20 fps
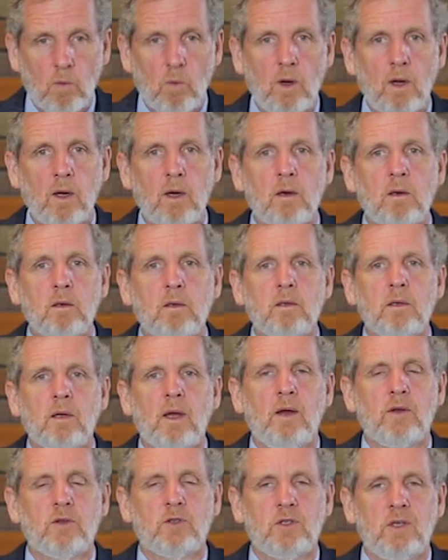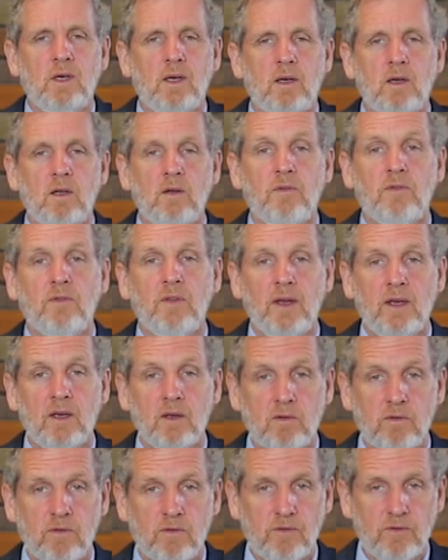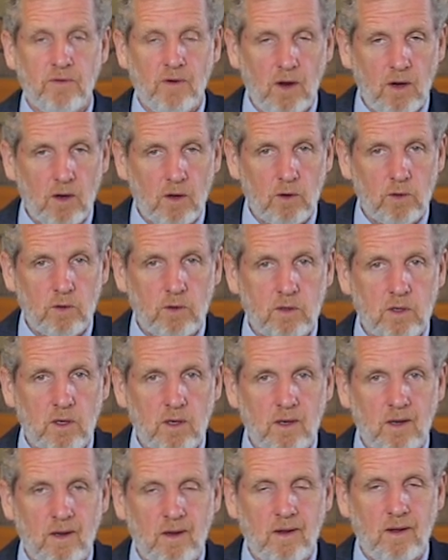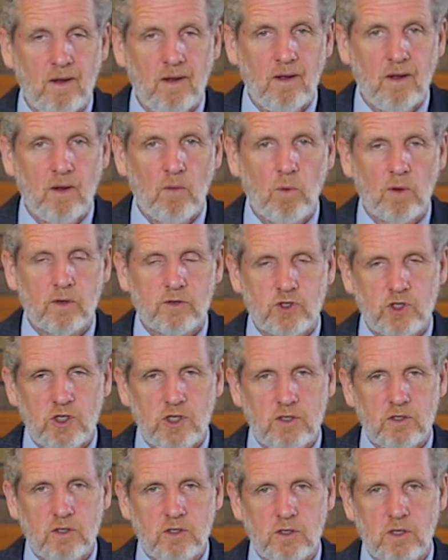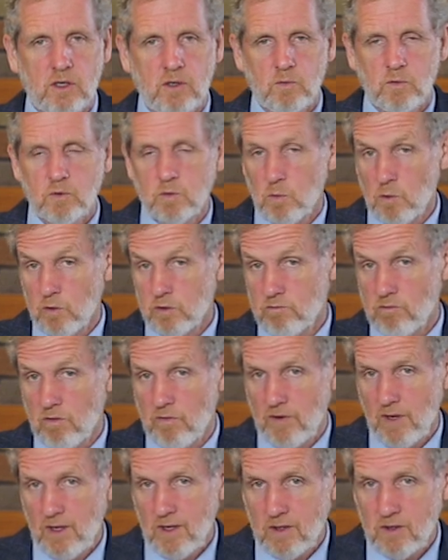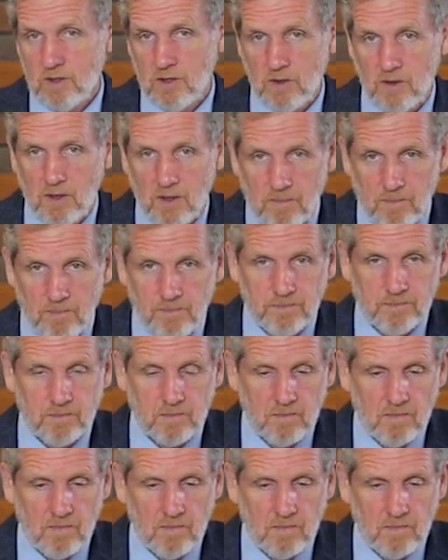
Wow, how sad. If they had followed what Jesus was revealing to them,